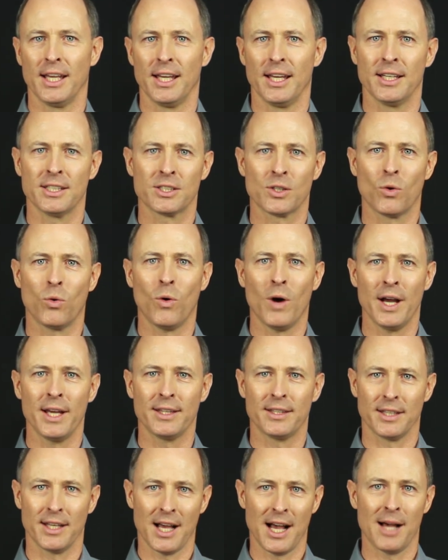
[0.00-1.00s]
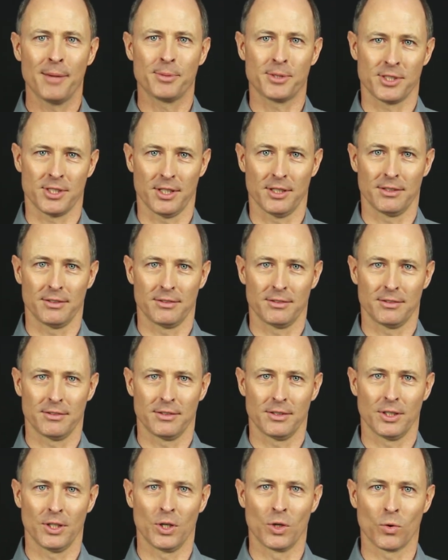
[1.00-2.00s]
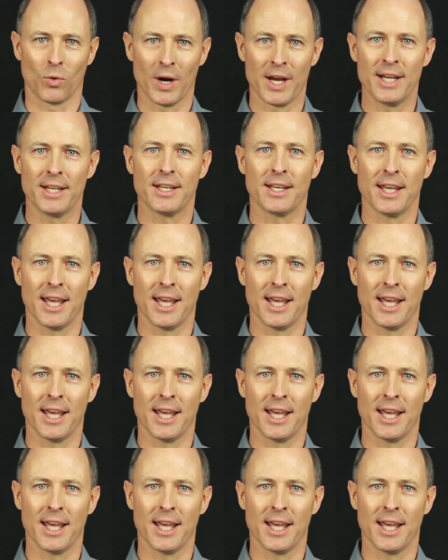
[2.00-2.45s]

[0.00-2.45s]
It's quite the opposite. Great